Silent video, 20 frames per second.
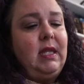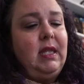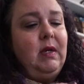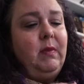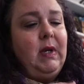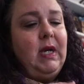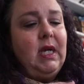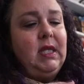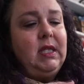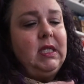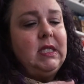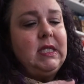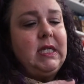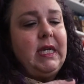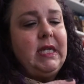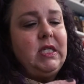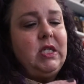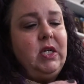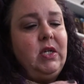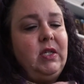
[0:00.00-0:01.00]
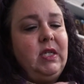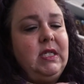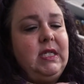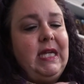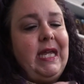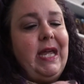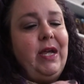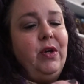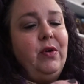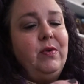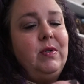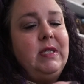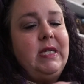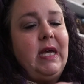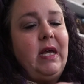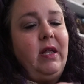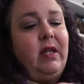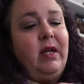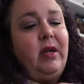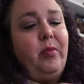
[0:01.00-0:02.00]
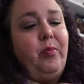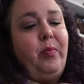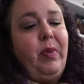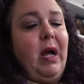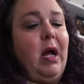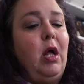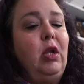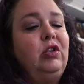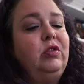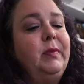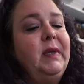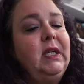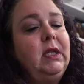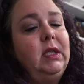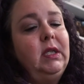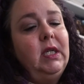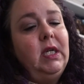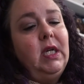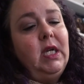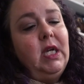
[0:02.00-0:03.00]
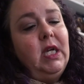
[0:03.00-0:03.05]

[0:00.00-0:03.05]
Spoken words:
I think we got this last year, the Diego della Palma